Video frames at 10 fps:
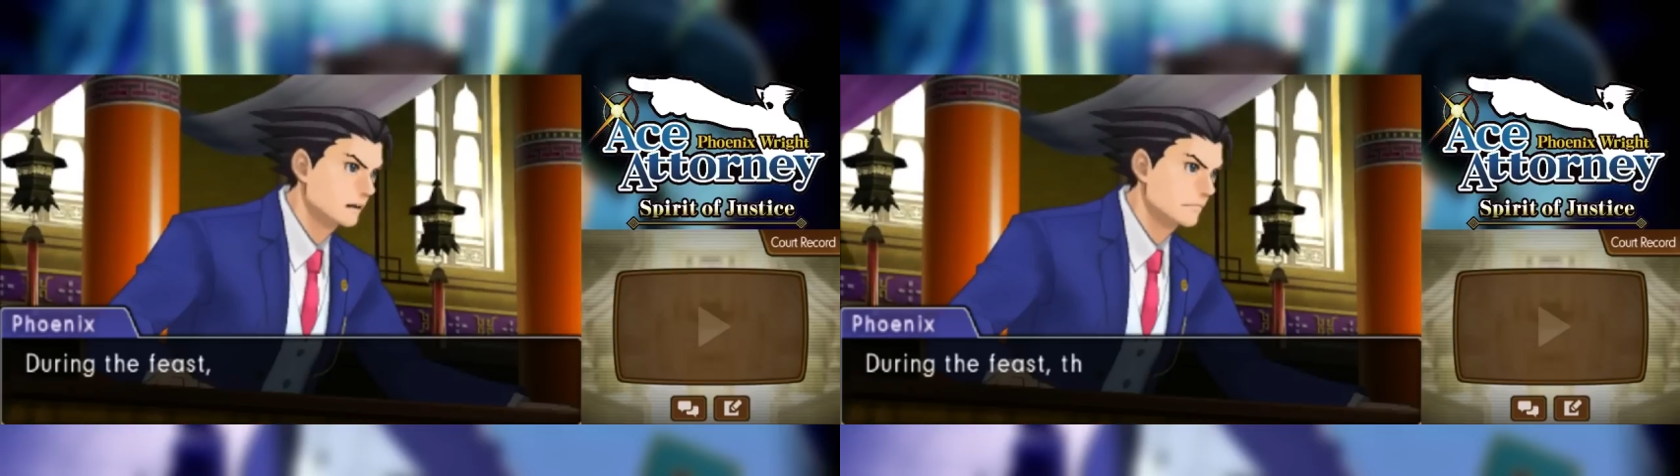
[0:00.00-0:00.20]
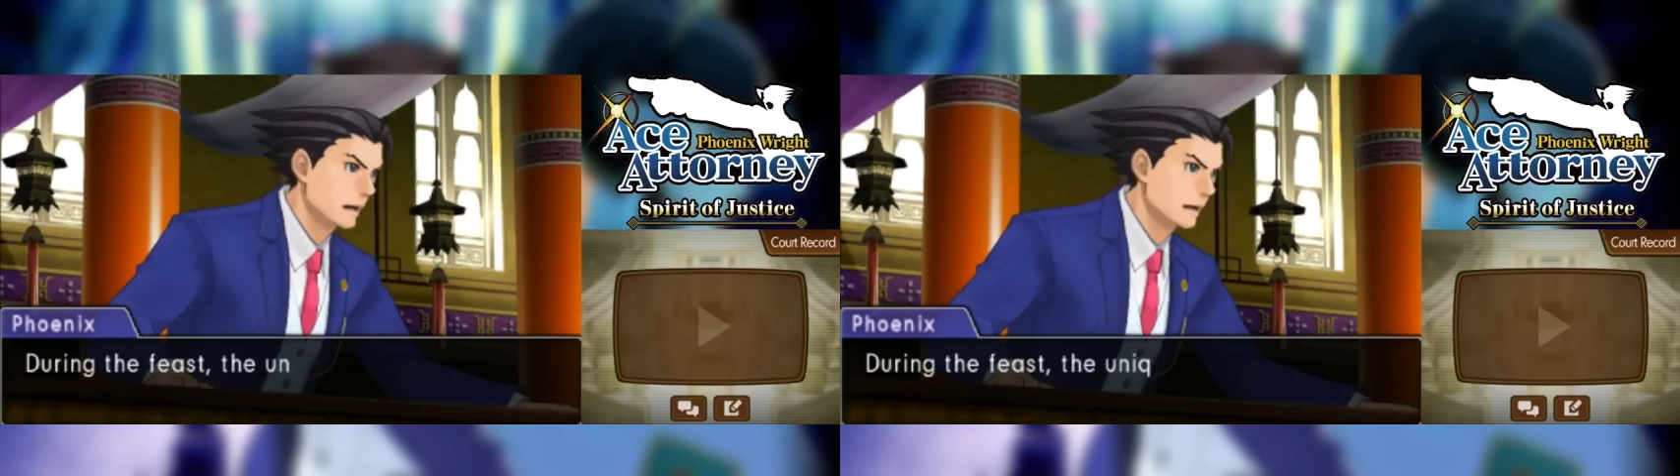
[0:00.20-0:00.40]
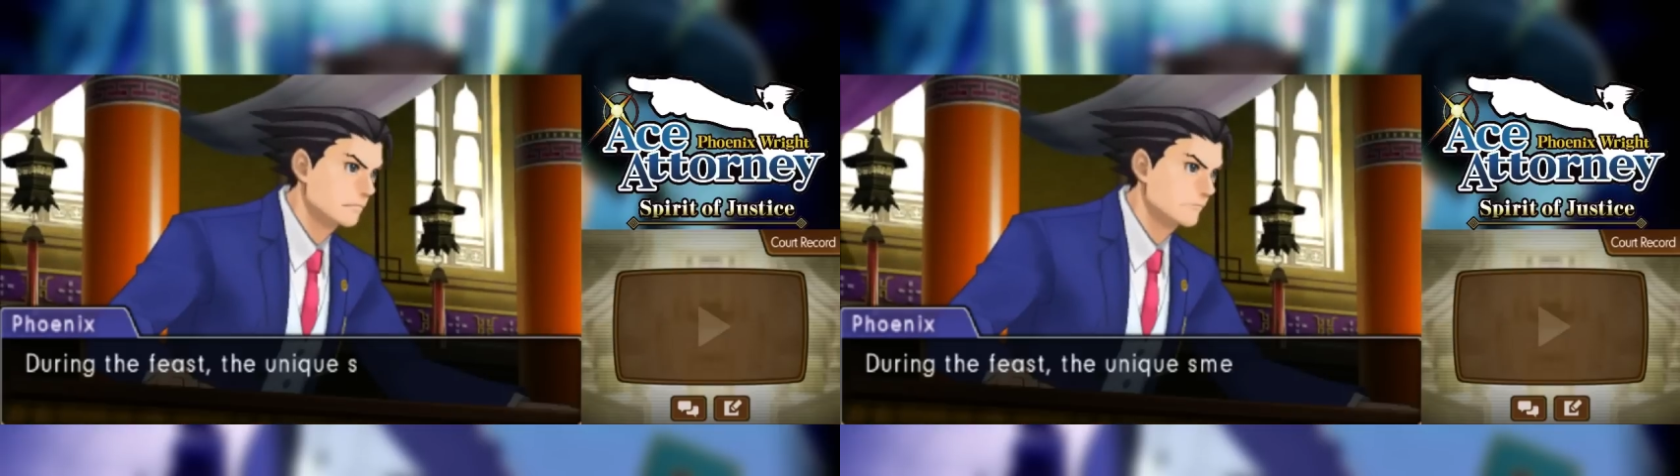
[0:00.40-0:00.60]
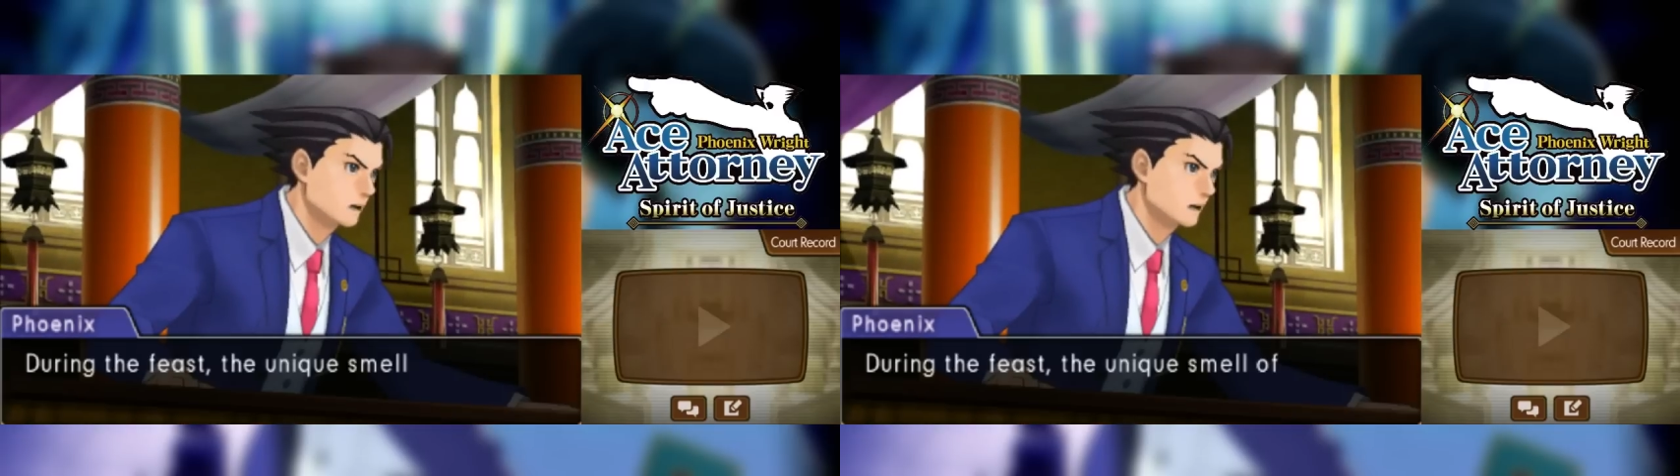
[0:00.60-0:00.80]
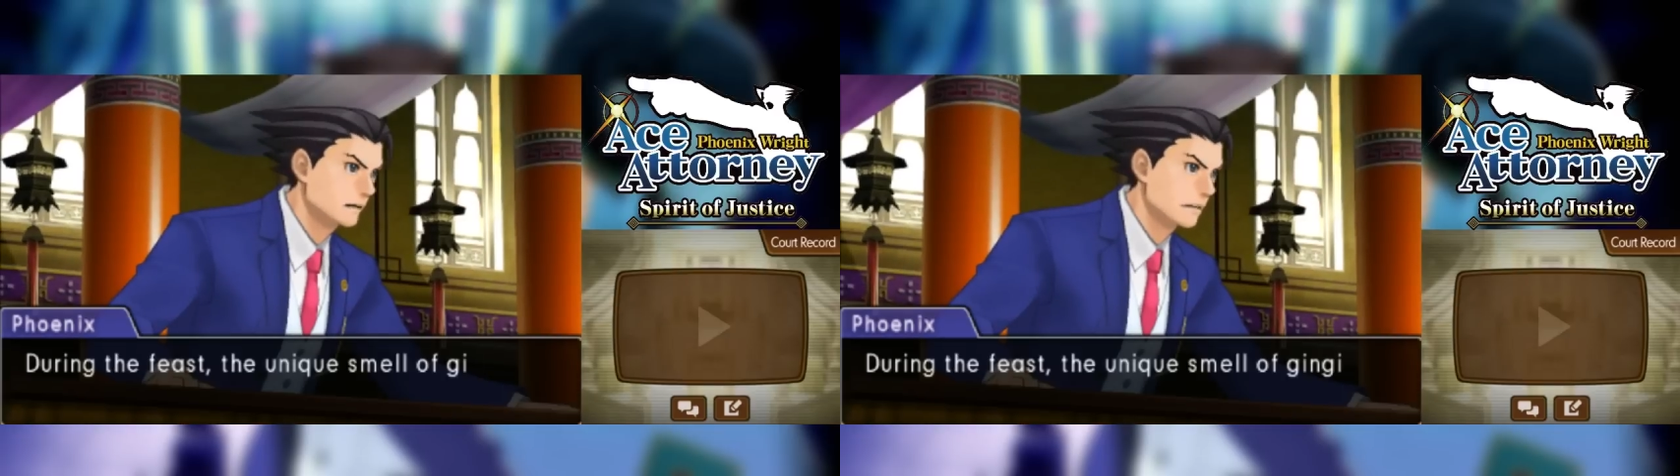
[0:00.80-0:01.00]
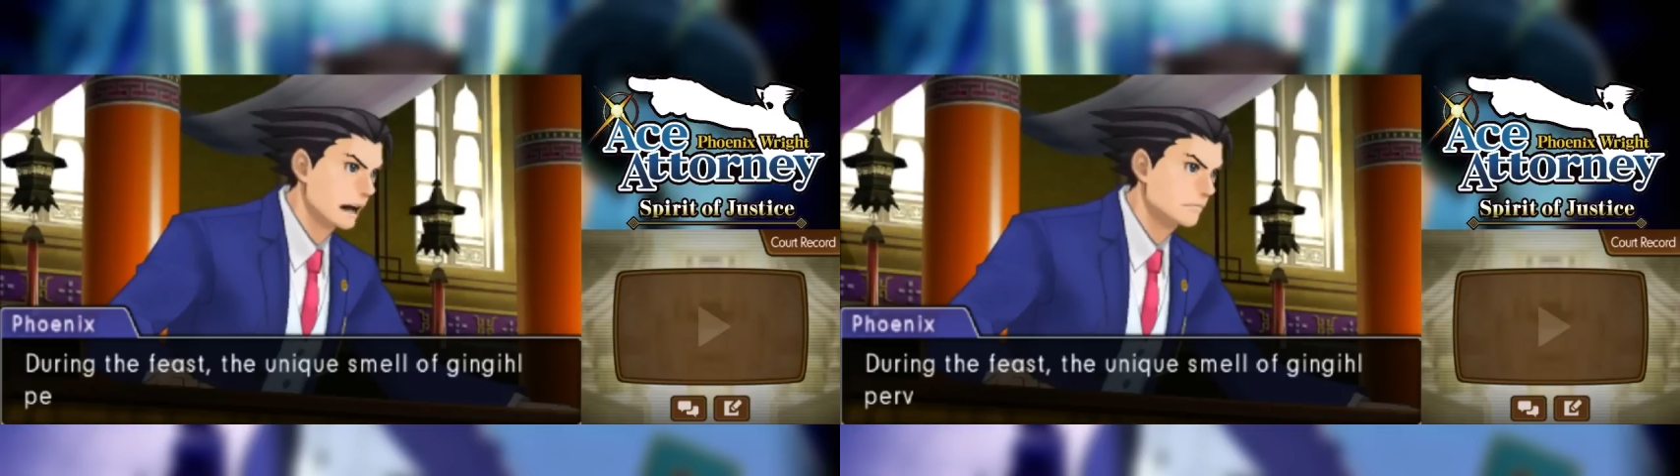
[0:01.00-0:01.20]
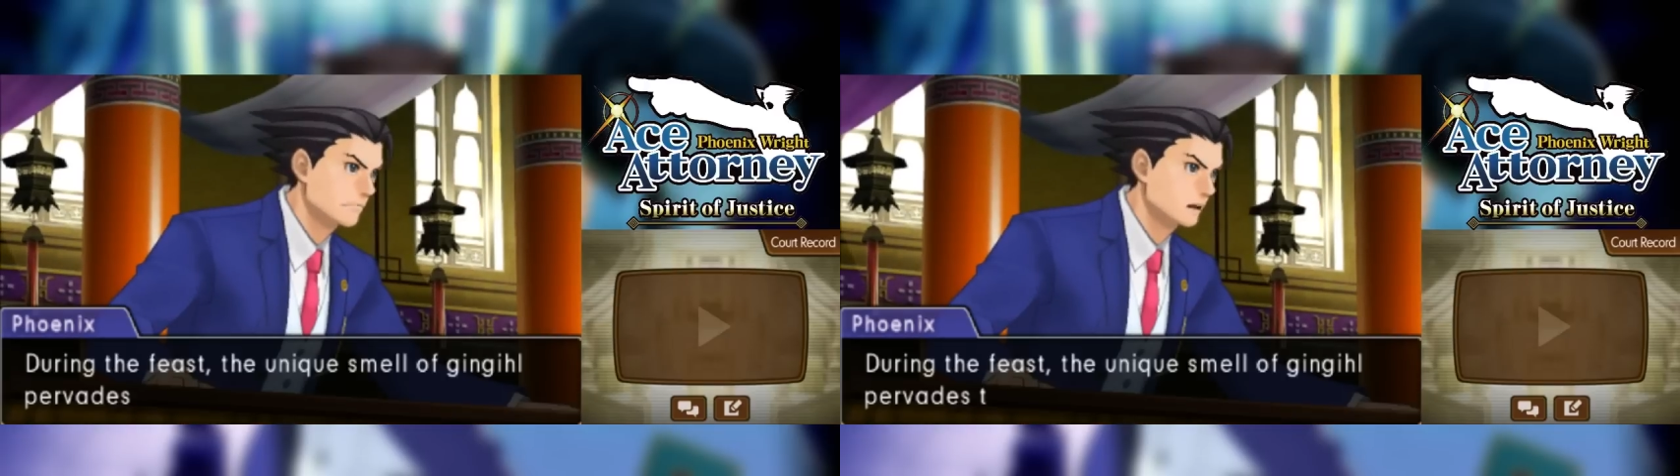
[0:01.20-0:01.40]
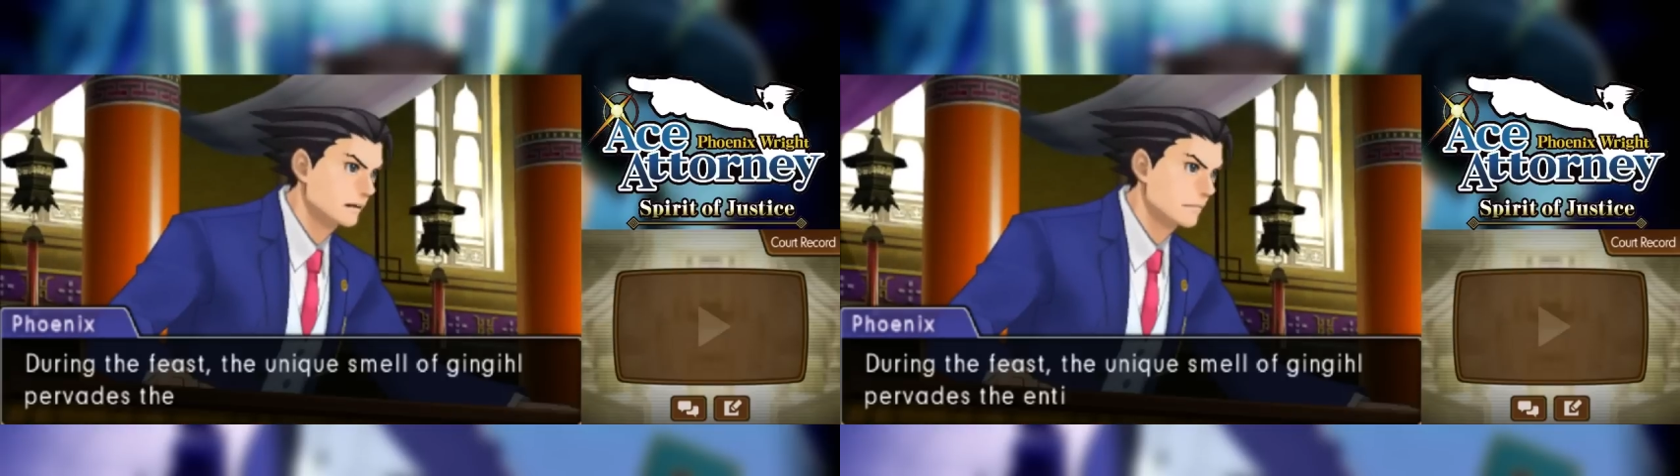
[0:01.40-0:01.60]
During the feast, a unique
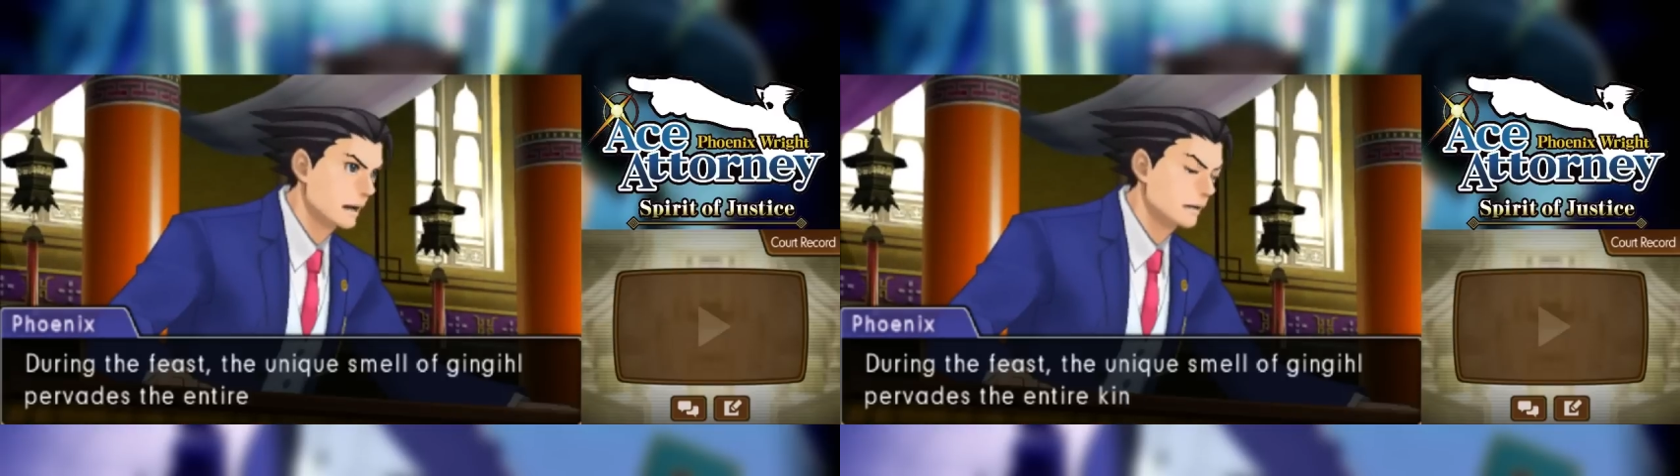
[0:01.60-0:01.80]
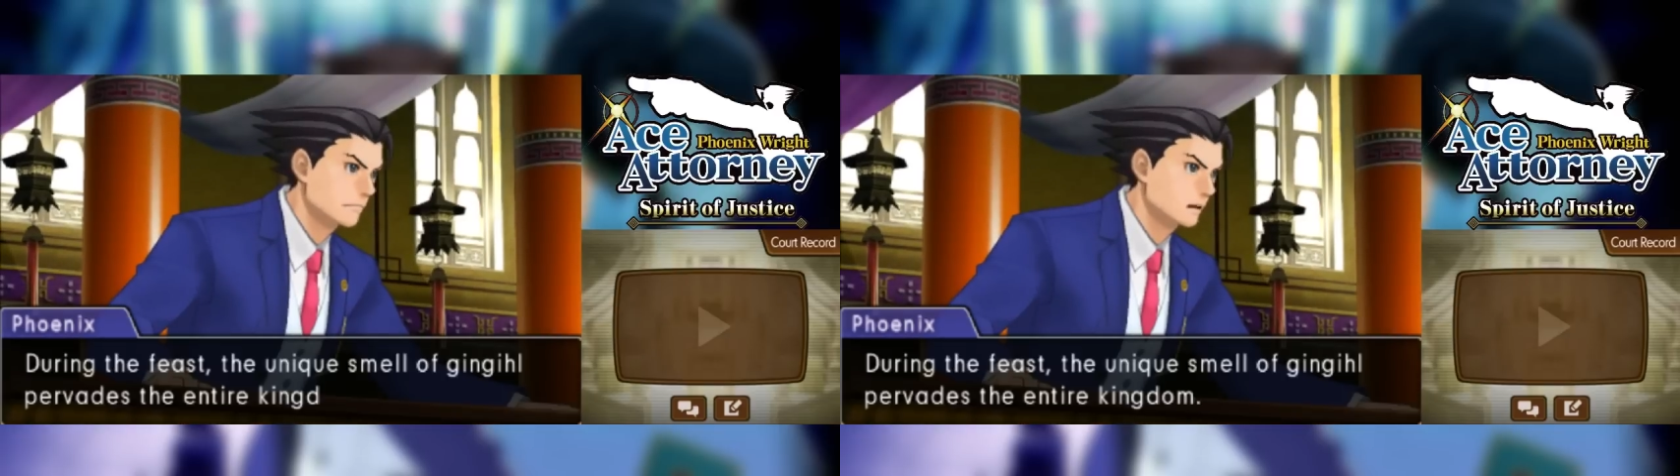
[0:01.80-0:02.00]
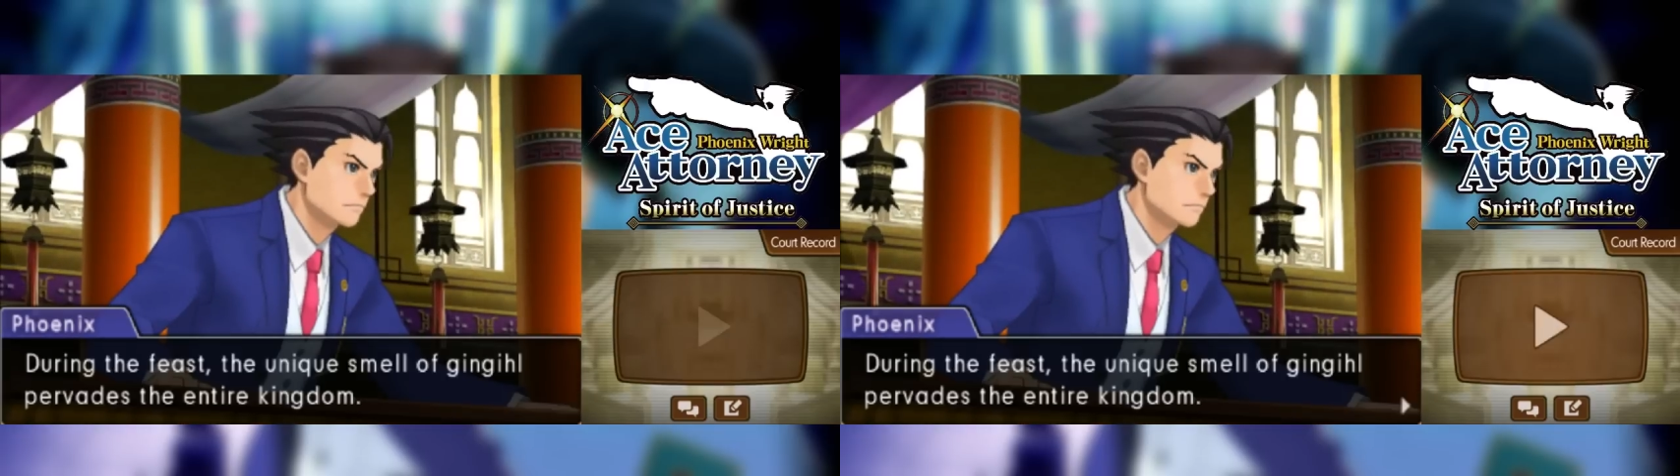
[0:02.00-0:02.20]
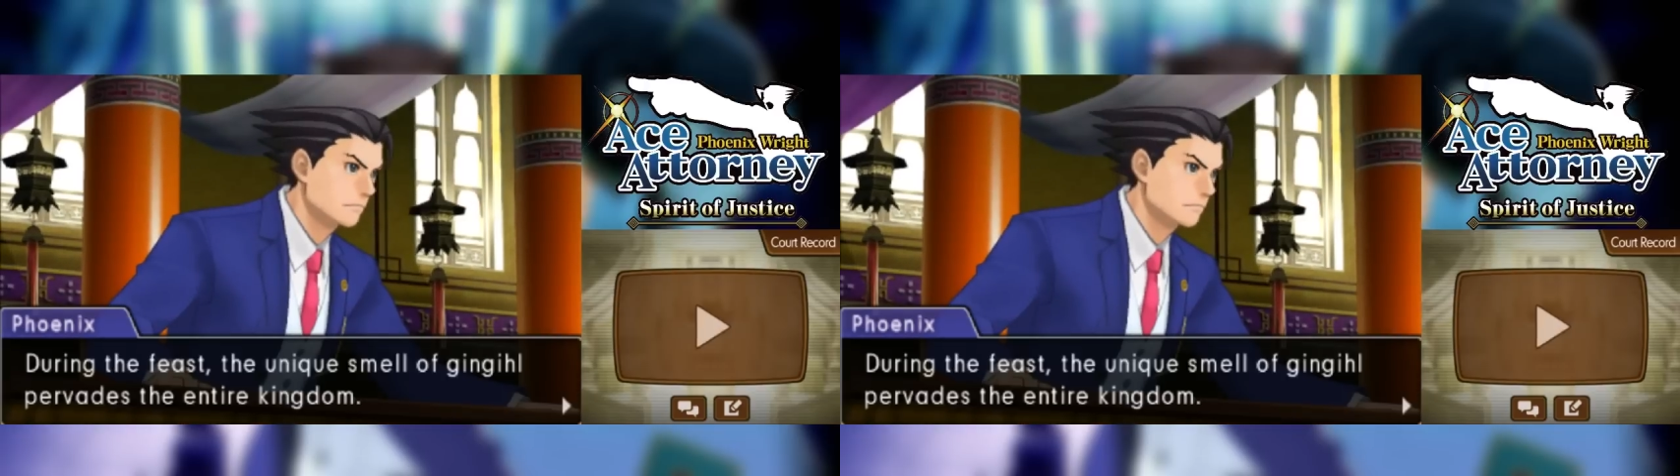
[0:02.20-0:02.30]
smell of ginger per uh,